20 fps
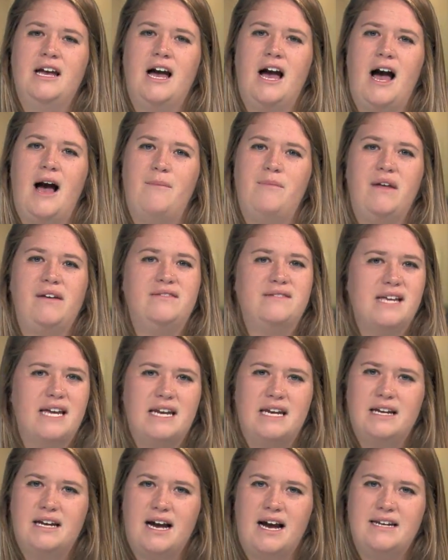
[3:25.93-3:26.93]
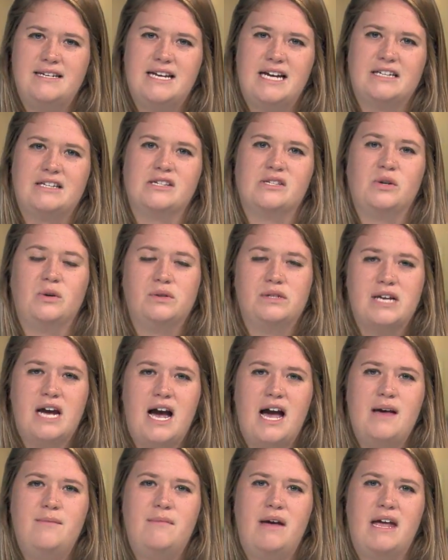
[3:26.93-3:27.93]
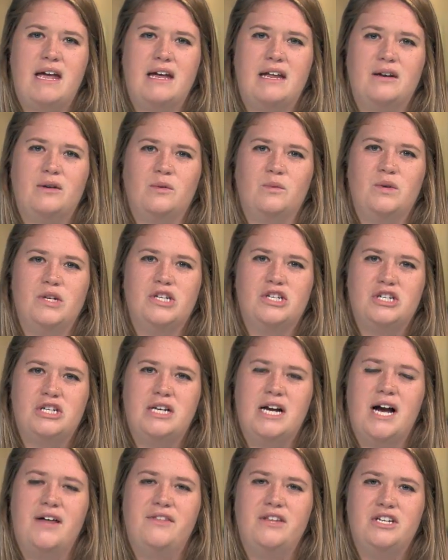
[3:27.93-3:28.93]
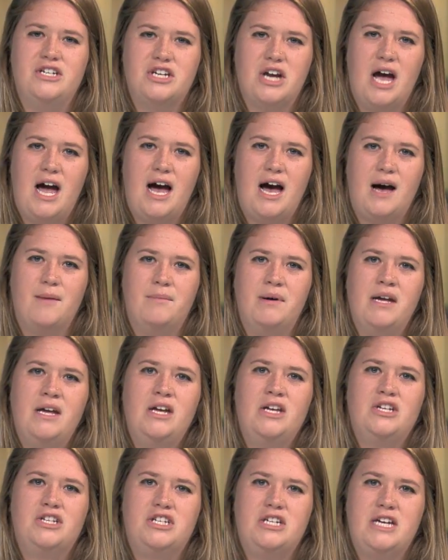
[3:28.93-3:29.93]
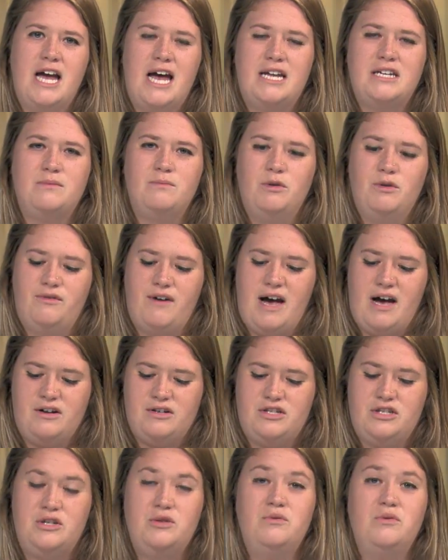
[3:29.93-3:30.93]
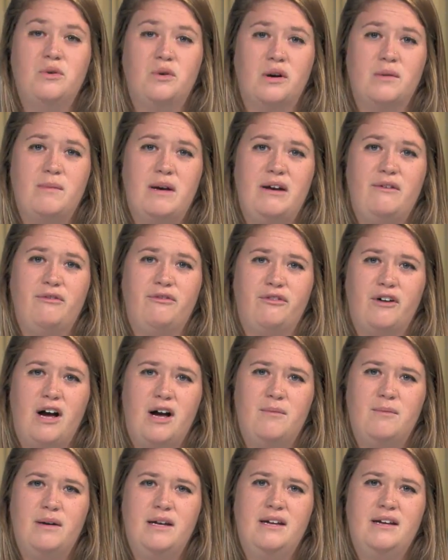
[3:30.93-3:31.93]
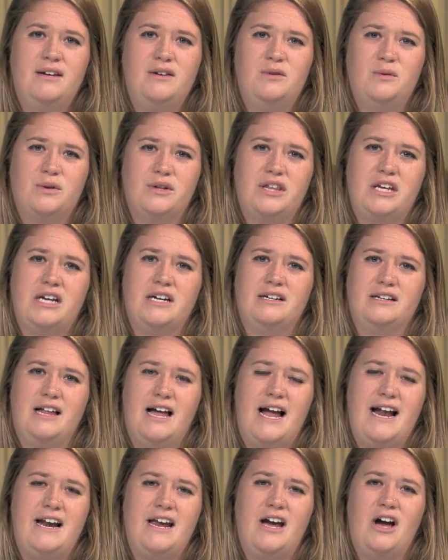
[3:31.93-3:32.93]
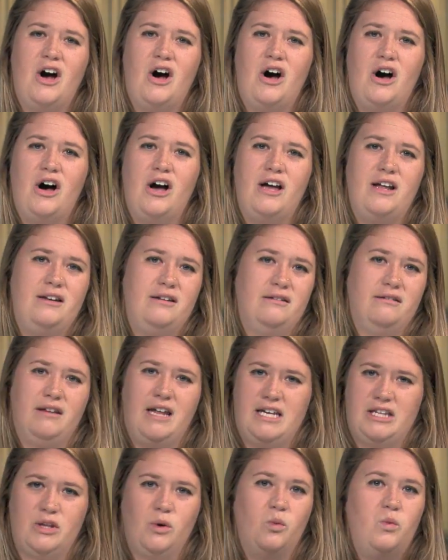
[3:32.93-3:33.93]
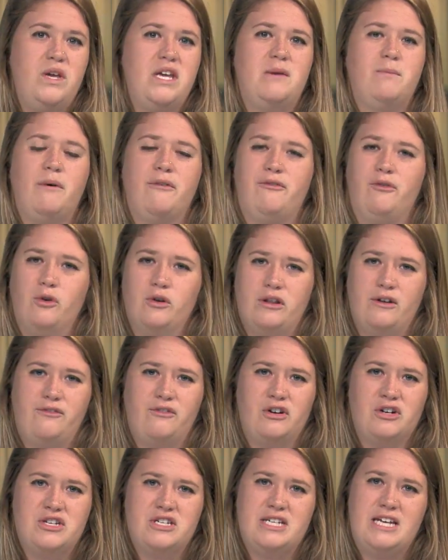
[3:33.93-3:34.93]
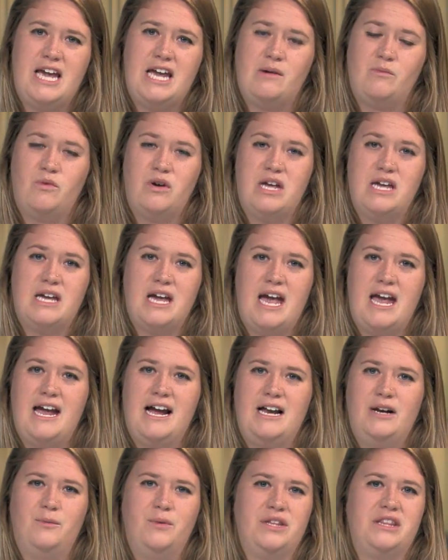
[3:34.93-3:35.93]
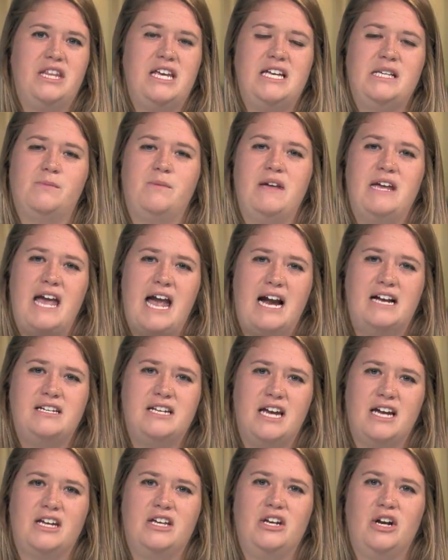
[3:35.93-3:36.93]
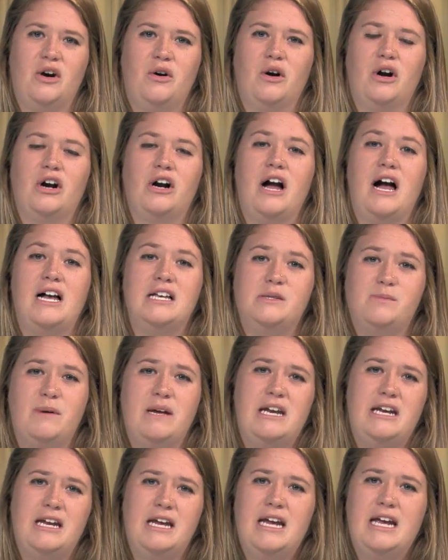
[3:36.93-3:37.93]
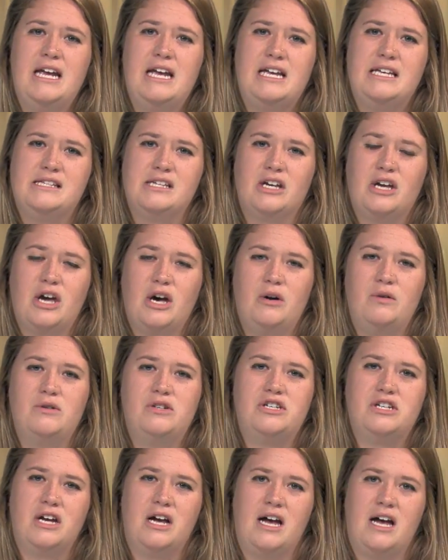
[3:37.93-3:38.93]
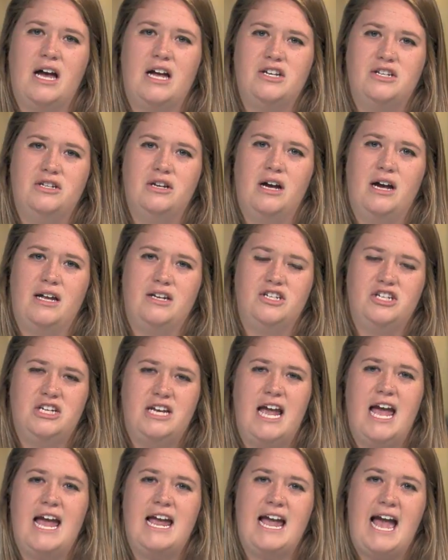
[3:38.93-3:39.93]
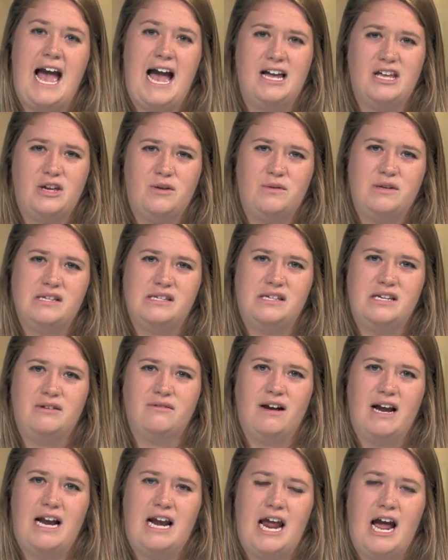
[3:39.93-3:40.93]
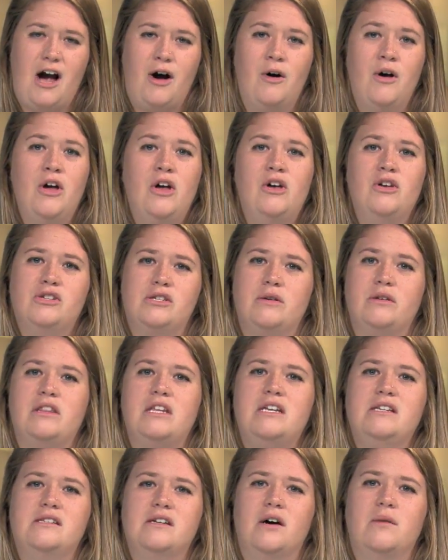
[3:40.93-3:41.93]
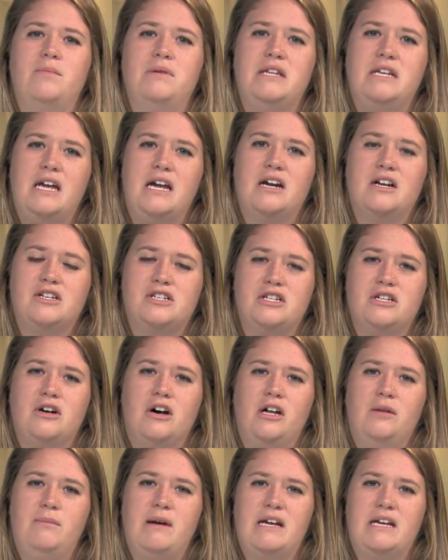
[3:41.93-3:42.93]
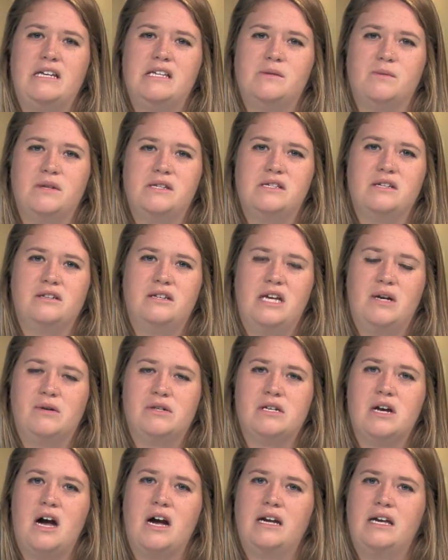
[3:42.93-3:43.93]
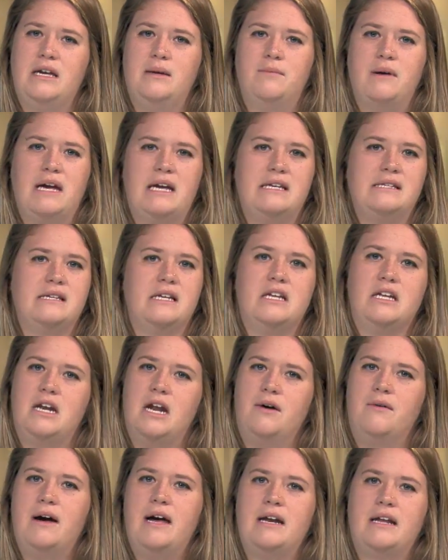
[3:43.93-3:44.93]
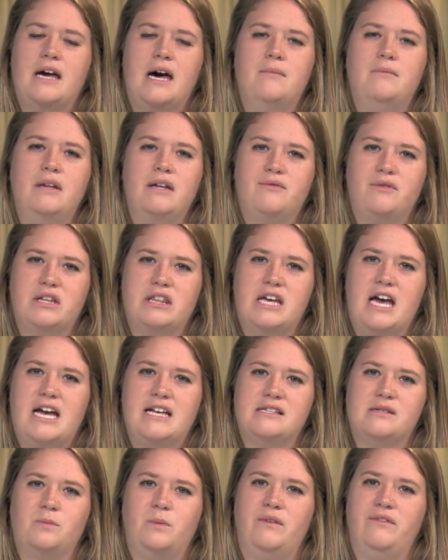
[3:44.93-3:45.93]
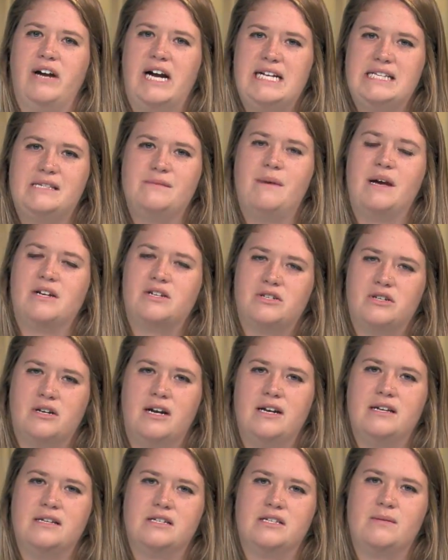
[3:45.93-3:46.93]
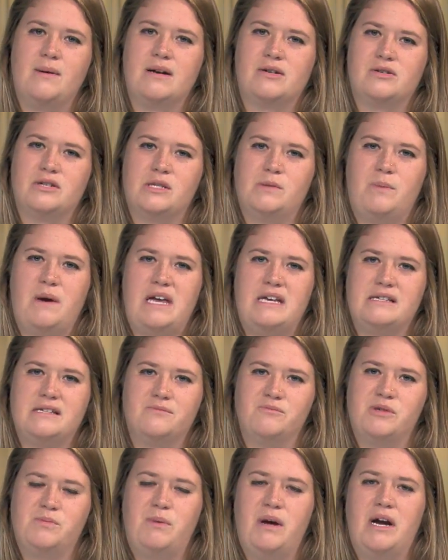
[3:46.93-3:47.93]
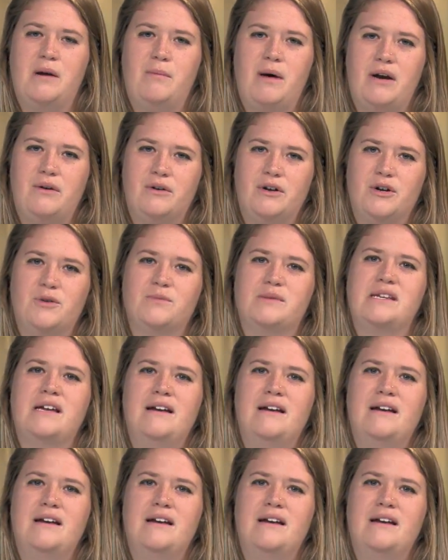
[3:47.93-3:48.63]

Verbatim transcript: Um, they've stayed in contact this whole time, and when she got the job, she had to move out to Norman from North Carolina on like the week before the first game week. And with things being hectic, you know, her husband is a coach, uh, a, a GA at UNC right now. So things so up in the air. She called Becky Switzer and they were talking, and Becky said, "You know what? Come live with us. We've got some extra, some extra space, some spare bedrooms.